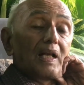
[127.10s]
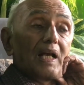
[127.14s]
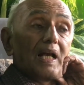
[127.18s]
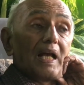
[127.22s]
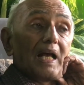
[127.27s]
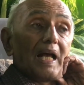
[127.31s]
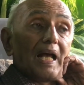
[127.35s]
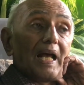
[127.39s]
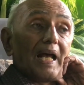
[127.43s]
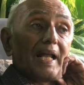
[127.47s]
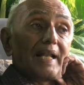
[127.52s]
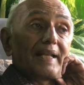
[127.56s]

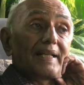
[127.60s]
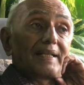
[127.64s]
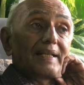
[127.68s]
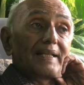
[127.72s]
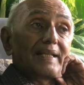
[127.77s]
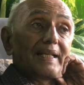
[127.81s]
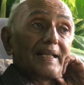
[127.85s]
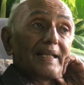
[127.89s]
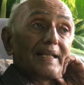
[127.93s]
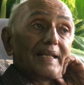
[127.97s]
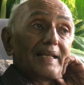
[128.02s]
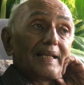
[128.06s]
and
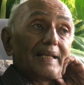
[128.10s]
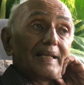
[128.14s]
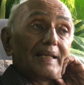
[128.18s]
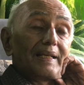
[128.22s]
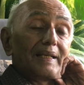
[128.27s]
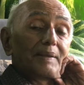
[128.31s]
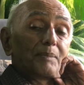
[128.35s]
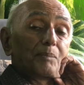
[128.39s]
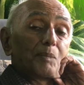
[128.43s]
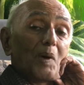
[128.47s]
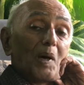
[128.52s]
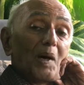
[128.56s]
the
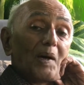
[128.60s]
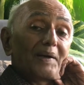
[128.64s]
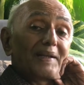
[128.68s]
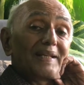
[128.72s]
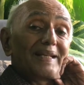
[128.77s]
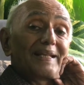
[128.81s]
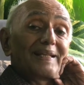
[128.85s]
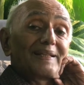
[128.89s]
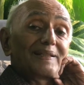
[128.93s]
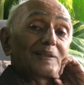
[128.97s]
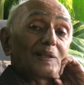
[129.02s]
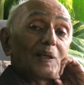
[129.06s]

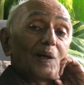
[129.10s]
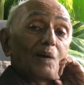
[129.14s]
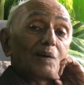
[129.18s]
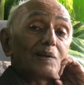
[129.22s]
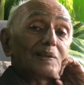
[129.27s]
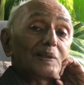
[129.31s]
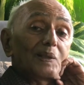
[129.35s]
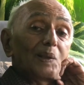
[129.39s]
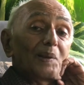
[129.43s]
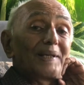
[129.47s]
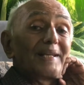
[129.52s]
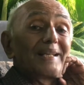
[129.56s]
body is
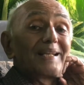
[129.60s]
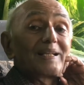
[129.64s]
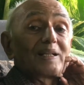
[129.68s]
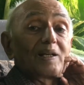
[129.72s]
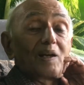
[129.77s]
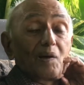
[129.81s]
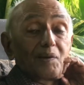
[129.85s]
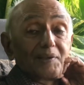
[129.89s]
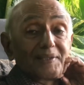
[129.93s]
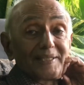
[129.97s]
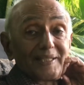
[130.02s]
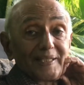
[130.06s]
also in
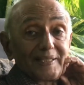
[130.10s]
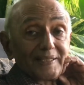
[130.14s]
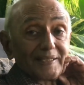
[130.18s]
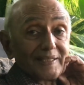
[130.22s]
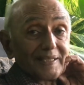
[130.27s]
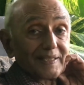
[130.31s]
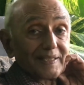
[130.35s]
consciousness.